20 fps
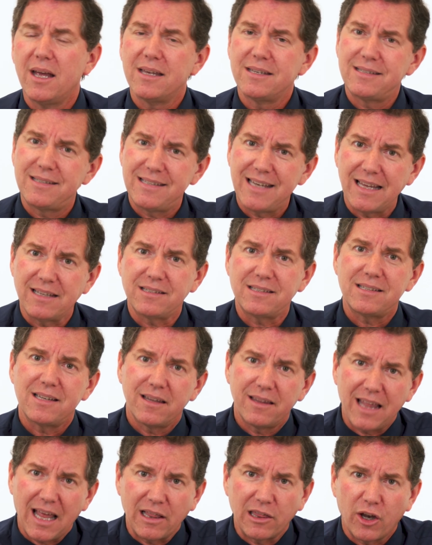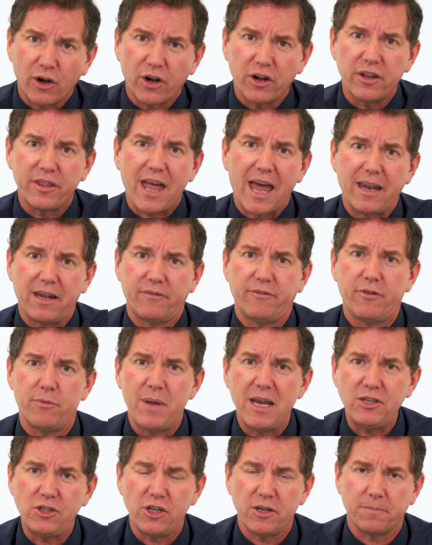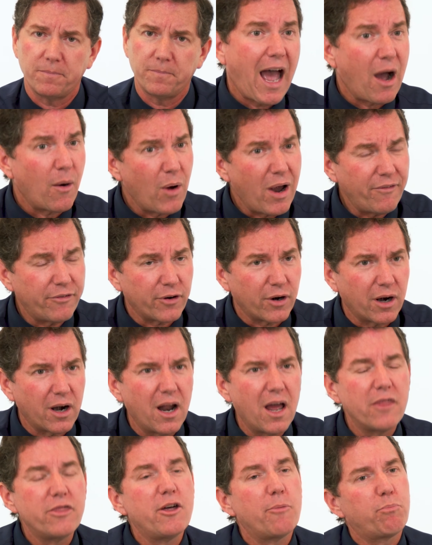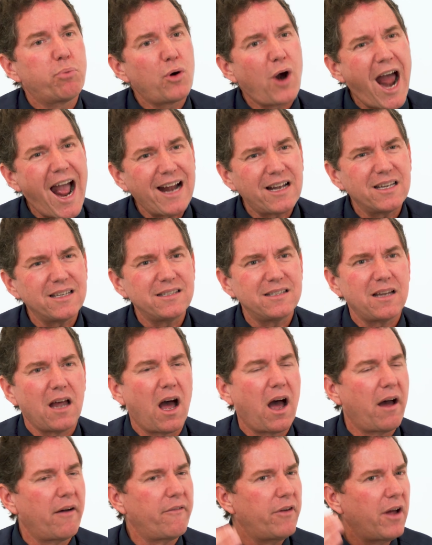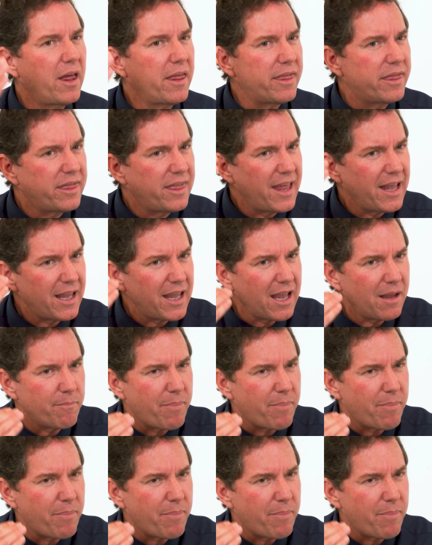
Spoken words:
since they learned that information. However, the practice of thinking